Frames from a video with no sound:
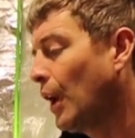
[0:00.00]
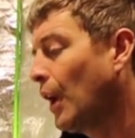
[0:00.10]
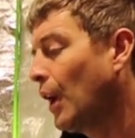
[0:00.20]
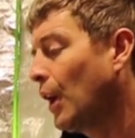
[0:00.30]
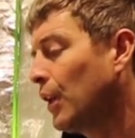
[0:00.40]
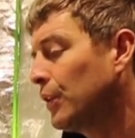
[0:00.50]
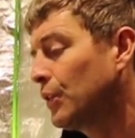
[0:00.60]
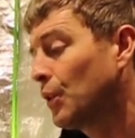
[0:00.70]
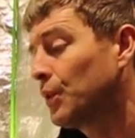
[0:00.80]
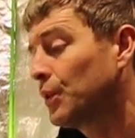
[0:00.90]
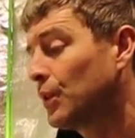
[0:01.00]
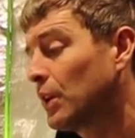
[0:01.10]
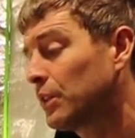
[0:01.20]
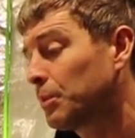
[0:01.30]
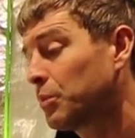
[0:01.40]
So
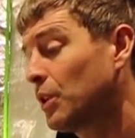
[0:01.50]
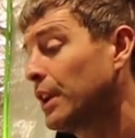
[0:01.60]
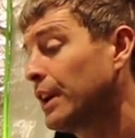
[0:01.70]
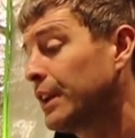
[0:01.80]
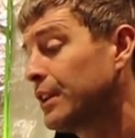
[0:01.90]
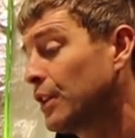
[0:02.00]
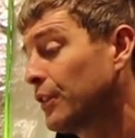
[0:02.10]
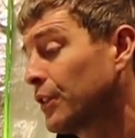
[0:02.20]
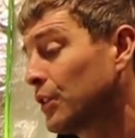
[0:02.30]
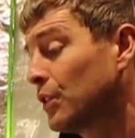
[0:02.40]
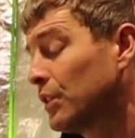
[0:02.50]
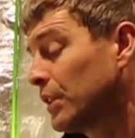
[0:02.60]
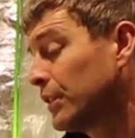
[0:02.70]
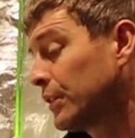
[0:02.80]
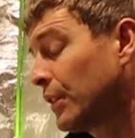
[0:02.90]
it's pretty ideal for doing
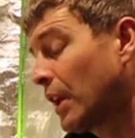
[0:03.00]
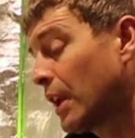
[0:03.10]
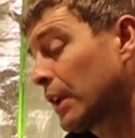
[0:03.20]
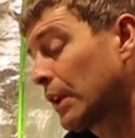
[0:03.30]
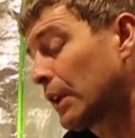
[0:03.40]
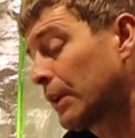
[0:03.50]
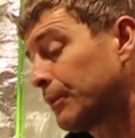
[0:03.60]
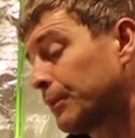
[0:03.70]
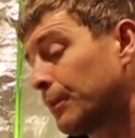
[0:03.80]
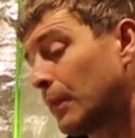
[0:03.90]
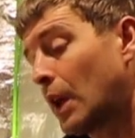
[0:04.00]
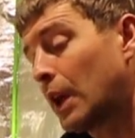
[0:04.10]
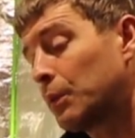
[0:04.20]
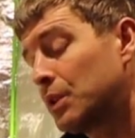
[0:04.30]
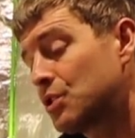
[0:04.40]
this.
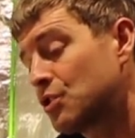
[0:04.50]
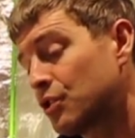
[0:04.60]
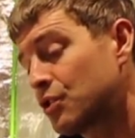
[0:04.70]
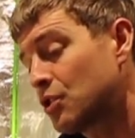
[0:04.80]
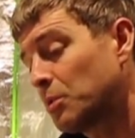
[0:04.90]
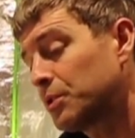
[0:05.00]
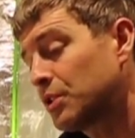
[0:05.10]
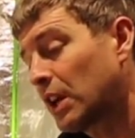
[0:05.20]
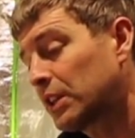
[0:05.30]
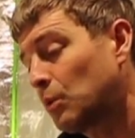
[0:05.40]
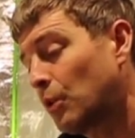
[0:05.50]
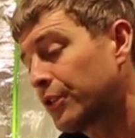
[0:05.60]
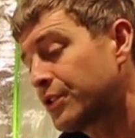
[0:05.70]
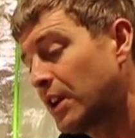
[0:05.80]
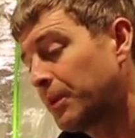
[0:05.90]
And we just double checked the
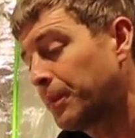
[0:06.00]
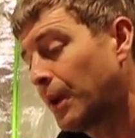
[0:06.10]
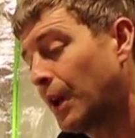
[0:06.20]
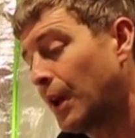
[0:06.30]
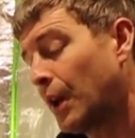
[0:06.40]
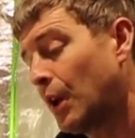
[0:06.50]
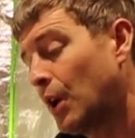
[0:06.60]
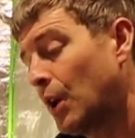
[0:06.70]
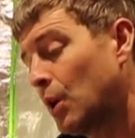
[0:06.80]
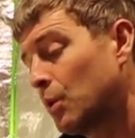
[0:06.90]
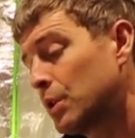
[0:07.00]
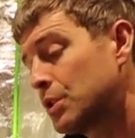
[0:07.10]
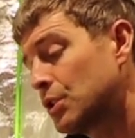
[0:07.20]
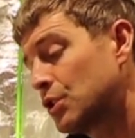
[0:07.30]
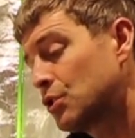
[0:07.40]
water temp, which
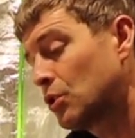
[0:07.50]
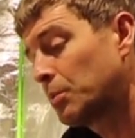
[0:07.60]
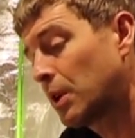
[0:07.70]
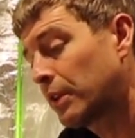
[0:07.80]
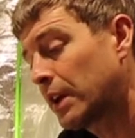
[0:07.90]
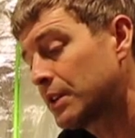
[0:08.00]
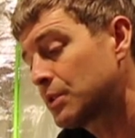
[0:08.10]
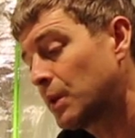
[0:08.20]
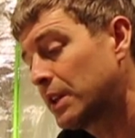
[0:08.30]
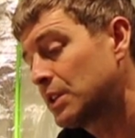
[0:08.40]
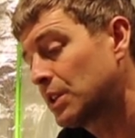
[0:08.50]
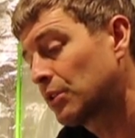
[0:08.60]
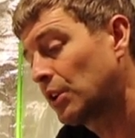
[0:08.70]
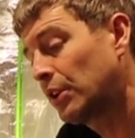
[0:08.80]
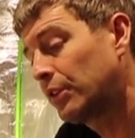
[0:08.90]
should be around 20
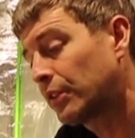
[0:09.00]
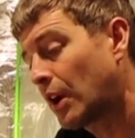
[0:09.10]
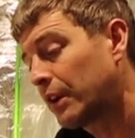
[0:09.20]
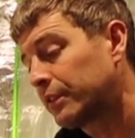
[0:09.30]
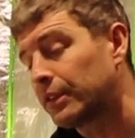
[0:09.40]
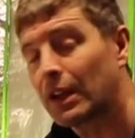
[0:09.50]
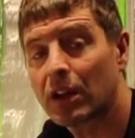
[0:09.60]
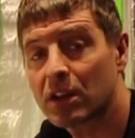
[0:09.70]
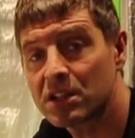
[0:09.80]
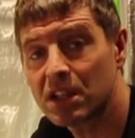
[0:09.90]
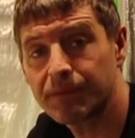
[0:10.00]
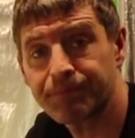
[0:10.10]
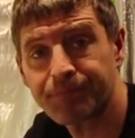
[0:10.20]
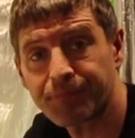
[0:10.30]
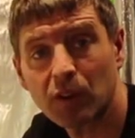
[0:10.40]
degrees. Ours is at 19,
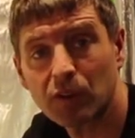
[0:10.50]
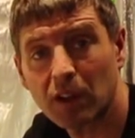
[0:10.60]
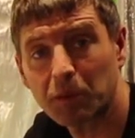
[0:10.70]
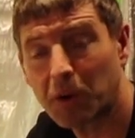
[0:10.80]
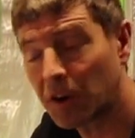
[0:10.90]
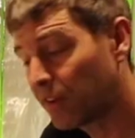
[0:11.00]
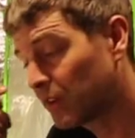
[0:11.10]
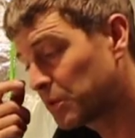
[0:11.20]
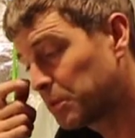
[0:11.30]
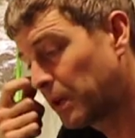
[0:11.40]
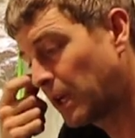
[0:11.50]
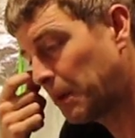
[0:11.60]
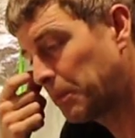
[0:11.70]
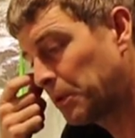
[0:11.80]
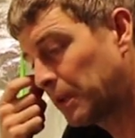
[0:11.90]
so that's perfect. We're pretty
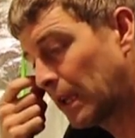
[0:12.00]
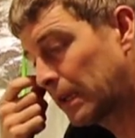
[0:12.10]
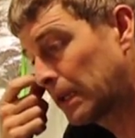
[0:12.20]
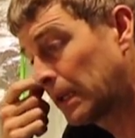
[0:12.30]
happy with that.